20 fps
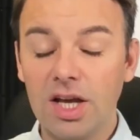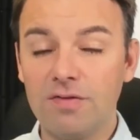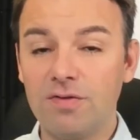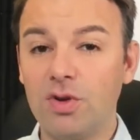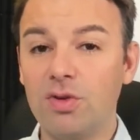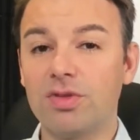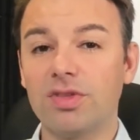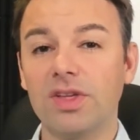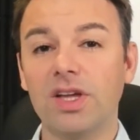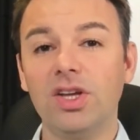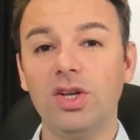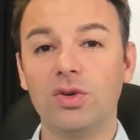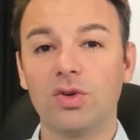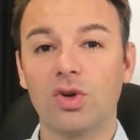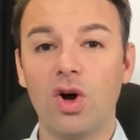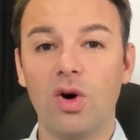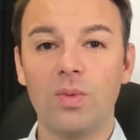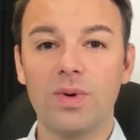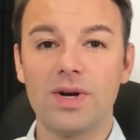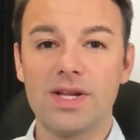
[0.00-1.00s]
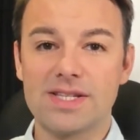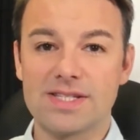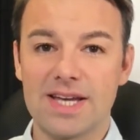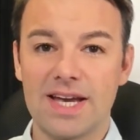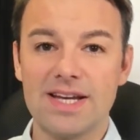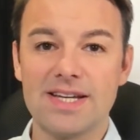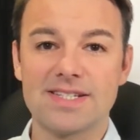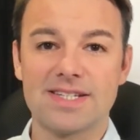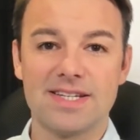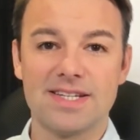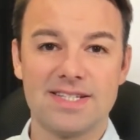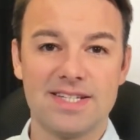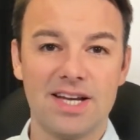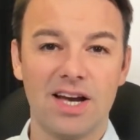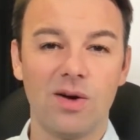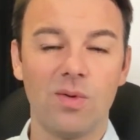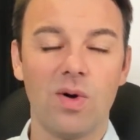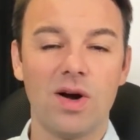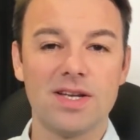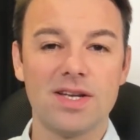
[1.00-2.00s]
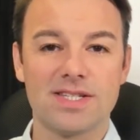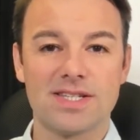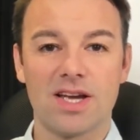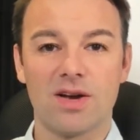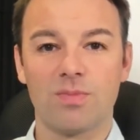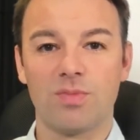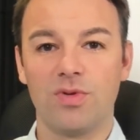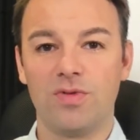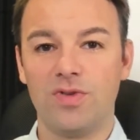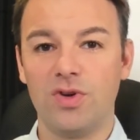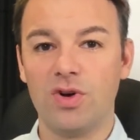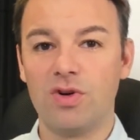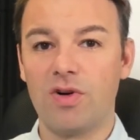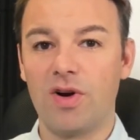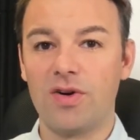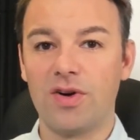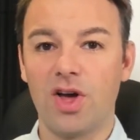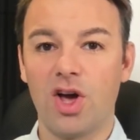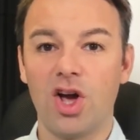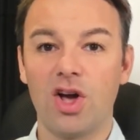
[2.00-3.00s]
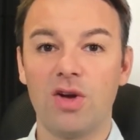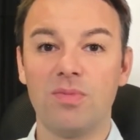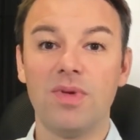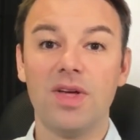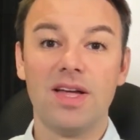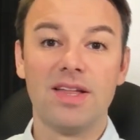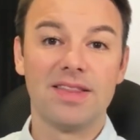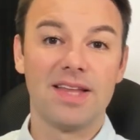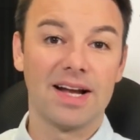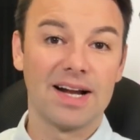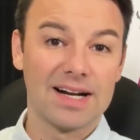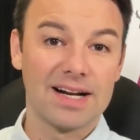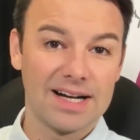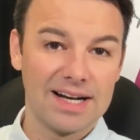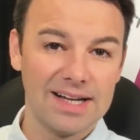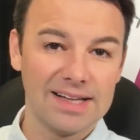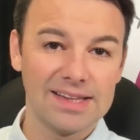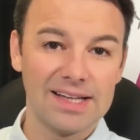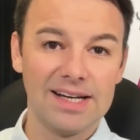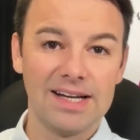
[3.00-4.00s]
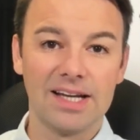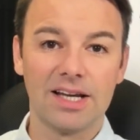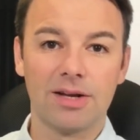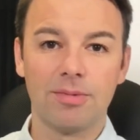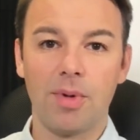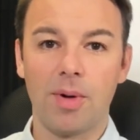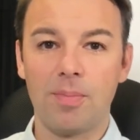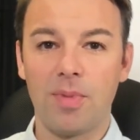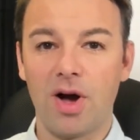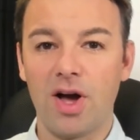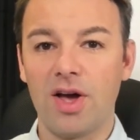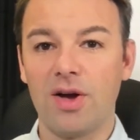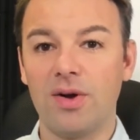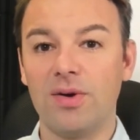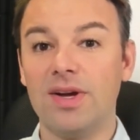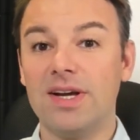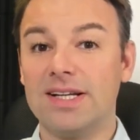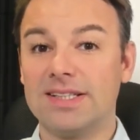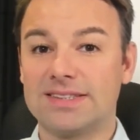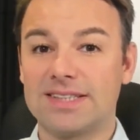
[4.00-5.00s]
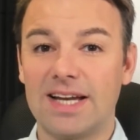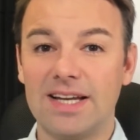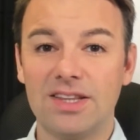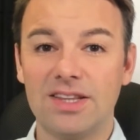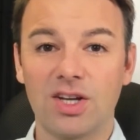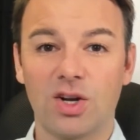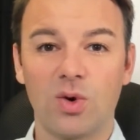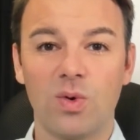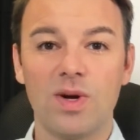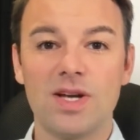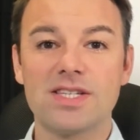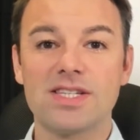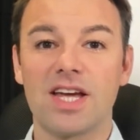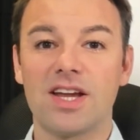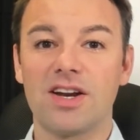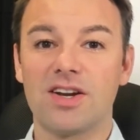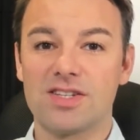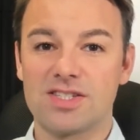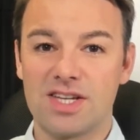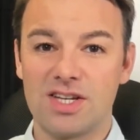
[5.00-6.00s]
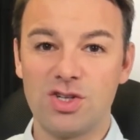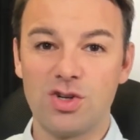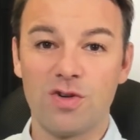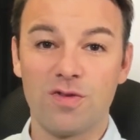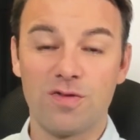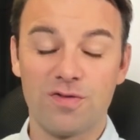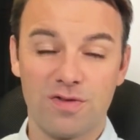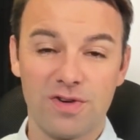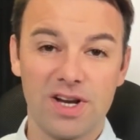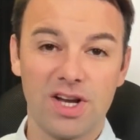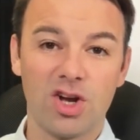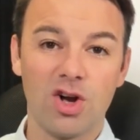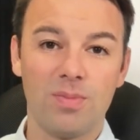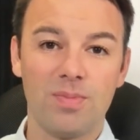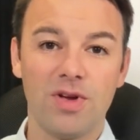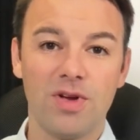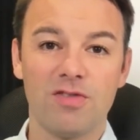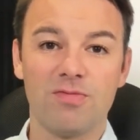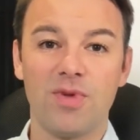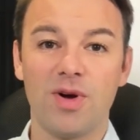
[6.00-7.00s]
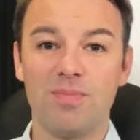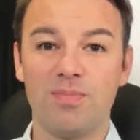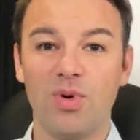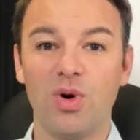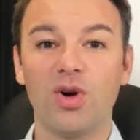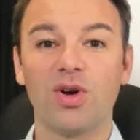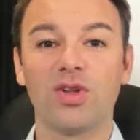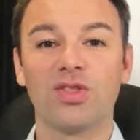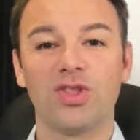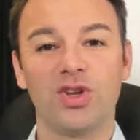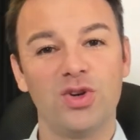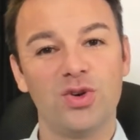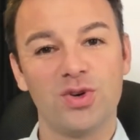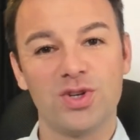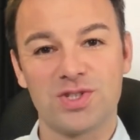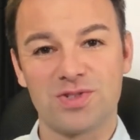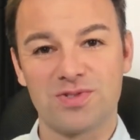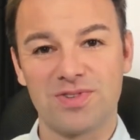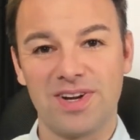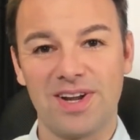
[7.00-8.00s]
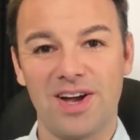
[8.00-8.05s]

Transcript: If you think you've got what it takes to DIY soundproof your own home, then click the link in my bio. Take the quiz and I'll send you a free copy of my book, The Noise-Free